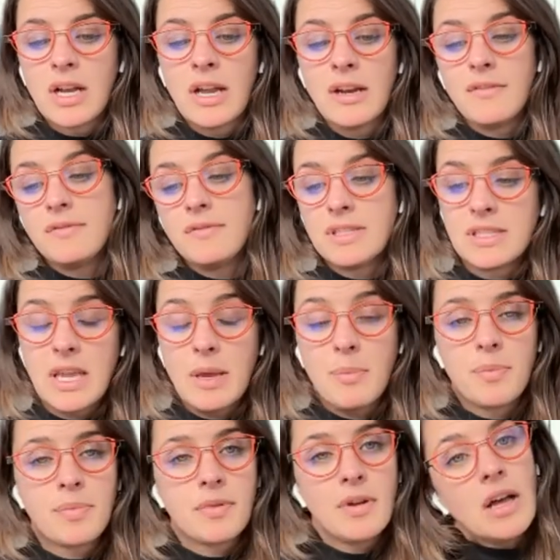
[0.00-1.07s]
kind of skip
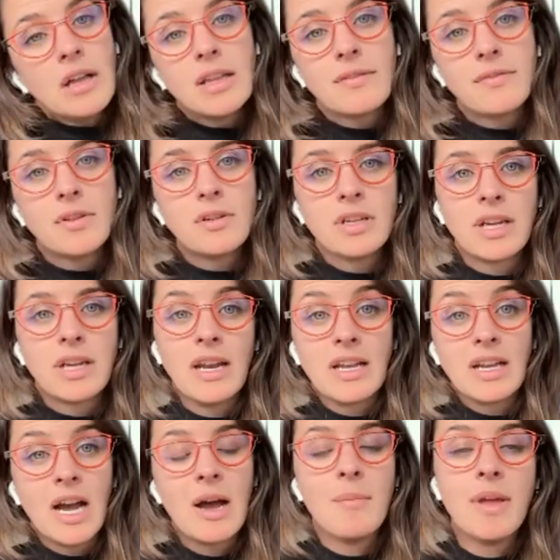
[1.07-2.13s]
a level and kind
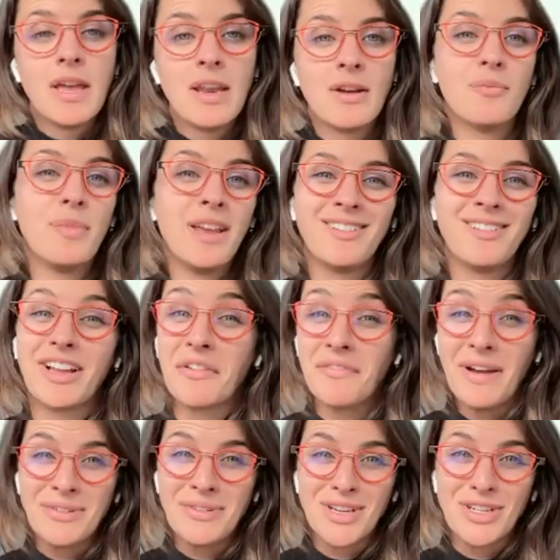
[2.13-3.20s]
of come in or being like
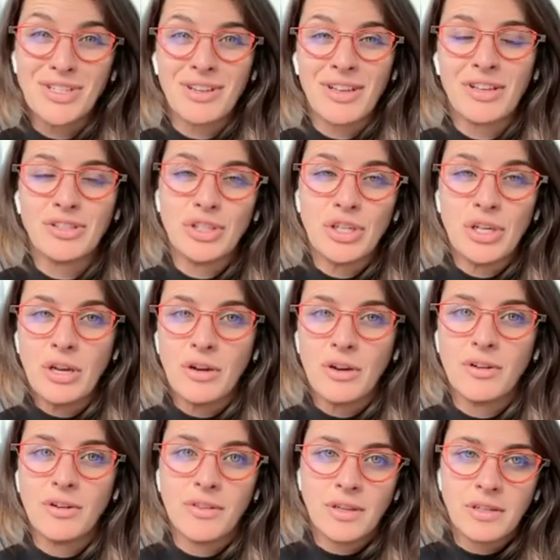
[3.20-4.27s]
a foundational
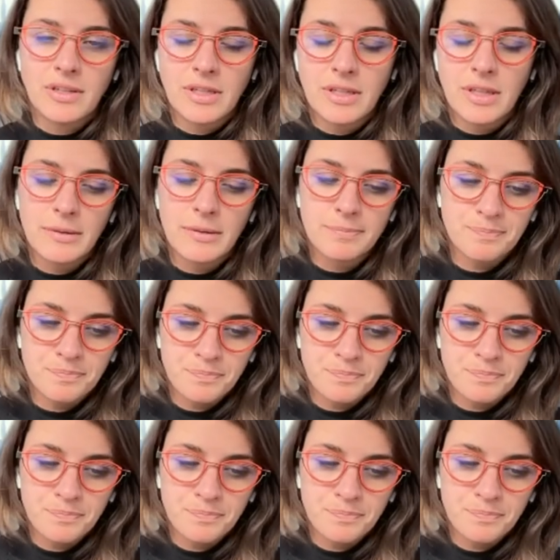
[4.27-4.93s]
engineer or things like that.